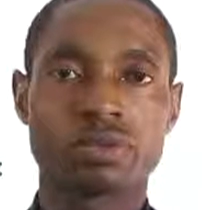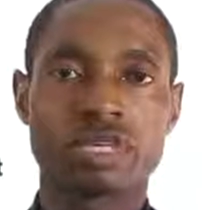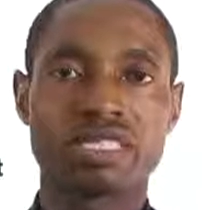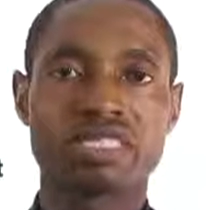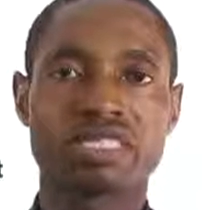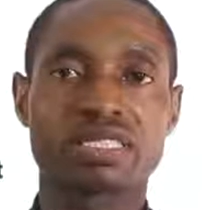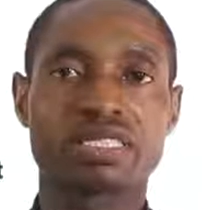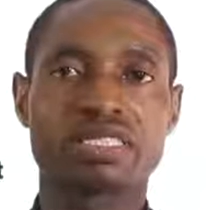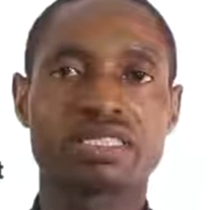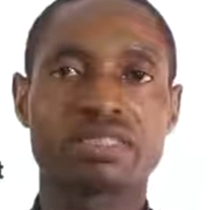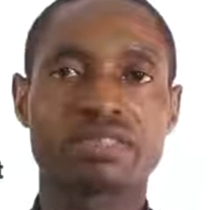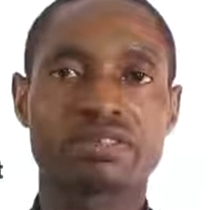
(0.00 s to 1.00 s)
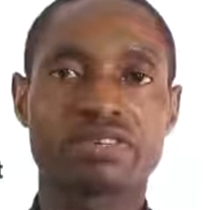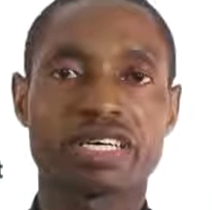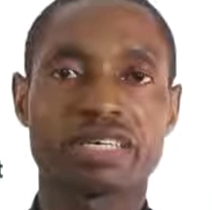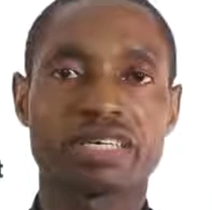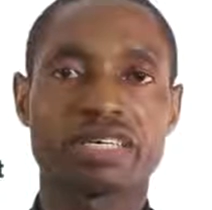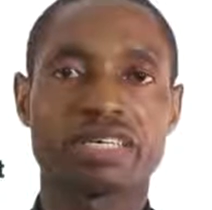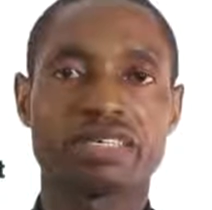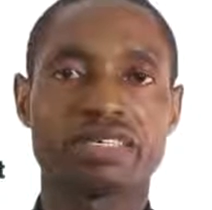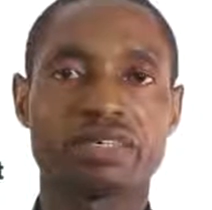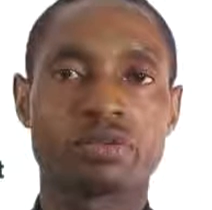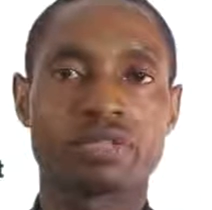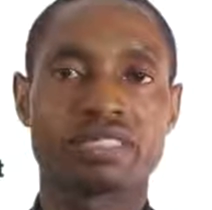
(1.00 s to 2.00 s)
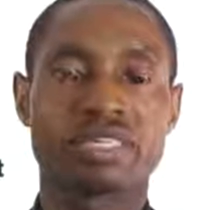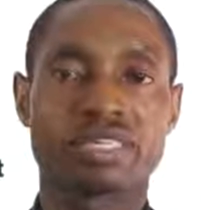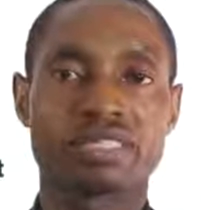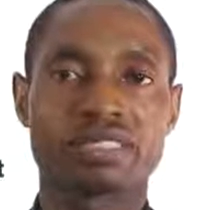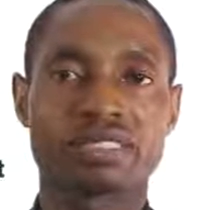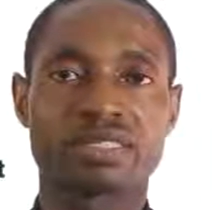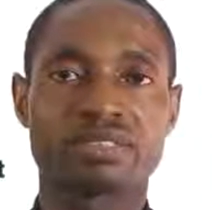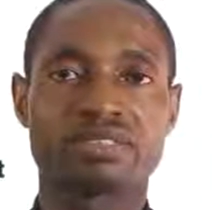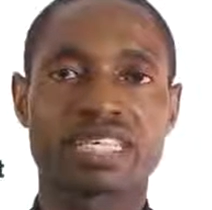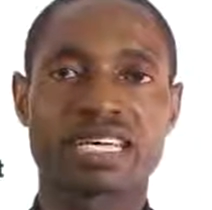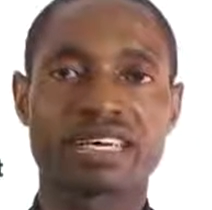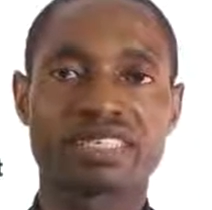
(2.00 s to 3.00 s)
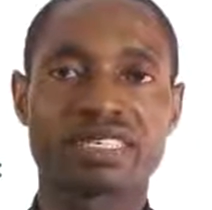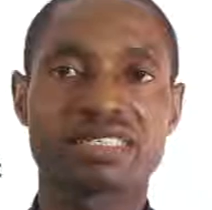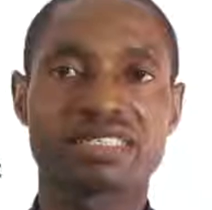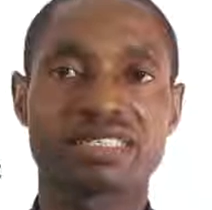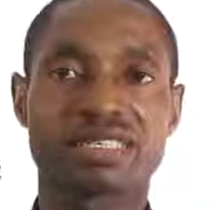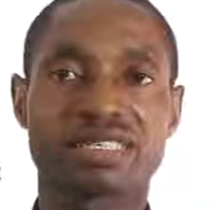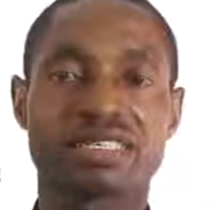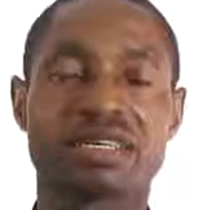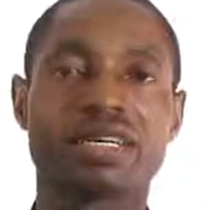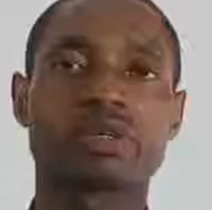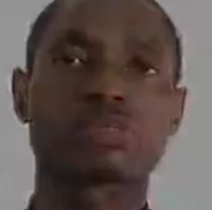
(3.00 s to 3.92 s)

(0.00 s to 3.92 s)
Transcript: quench fire when there is fire hazard in a